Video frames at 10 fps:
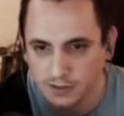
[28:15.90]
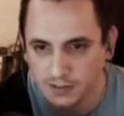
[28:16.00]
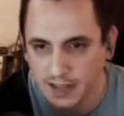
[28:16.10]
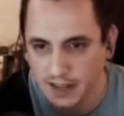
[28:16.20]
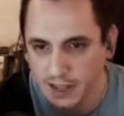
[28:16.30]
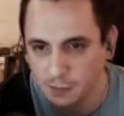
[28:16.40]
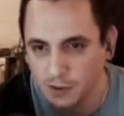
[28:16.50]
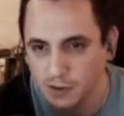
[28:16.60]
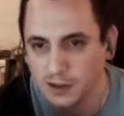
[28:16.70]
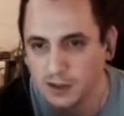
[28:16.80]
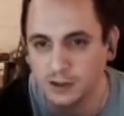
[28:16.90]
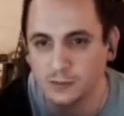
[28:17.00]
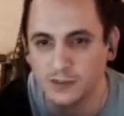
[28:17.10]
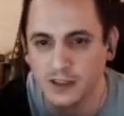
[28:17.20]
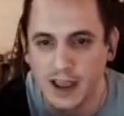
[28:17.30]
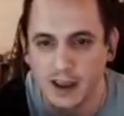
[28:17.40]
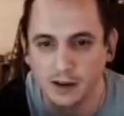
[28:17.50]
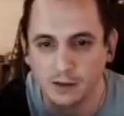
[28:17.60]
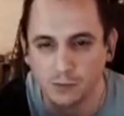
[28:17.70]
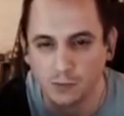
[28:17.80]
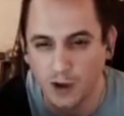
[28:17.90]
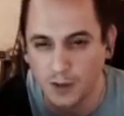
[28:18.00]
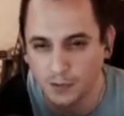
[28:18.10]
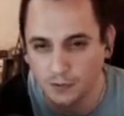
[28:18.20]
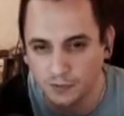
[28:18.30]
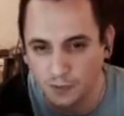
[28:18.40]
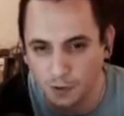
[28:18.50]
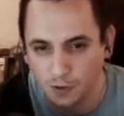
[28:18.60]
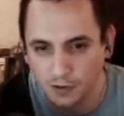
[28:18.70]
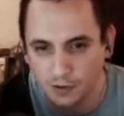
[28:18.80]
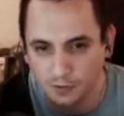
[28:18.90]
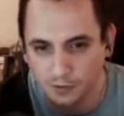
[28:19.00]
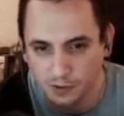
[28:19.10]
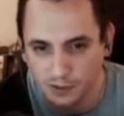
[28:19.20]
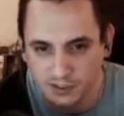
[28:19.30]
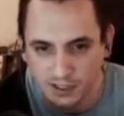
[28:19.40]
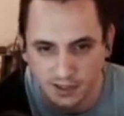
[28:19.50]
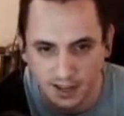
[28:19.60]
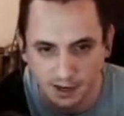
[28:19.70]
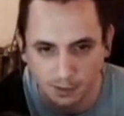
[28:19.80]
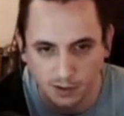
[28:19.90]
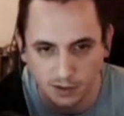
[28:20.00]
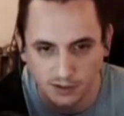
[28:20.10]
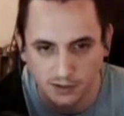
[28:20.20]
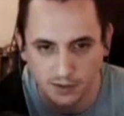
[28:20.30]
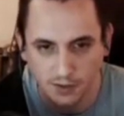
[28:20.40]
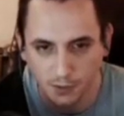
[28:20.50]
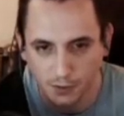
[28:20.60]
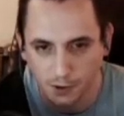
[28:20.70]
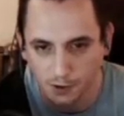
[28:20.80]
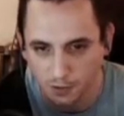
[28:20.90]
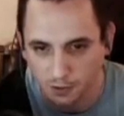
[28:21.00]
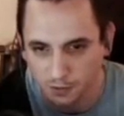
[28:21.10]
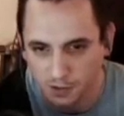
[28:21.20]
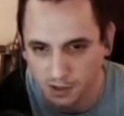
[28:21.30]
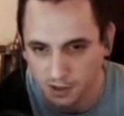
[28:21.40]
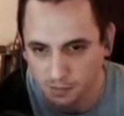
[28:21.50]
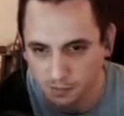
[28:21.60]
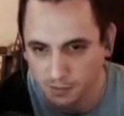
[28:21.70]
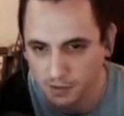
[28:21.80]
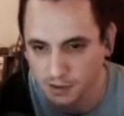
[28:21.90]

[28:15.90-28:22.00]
second one comes right before the first set of cannonballs, and then the third one will come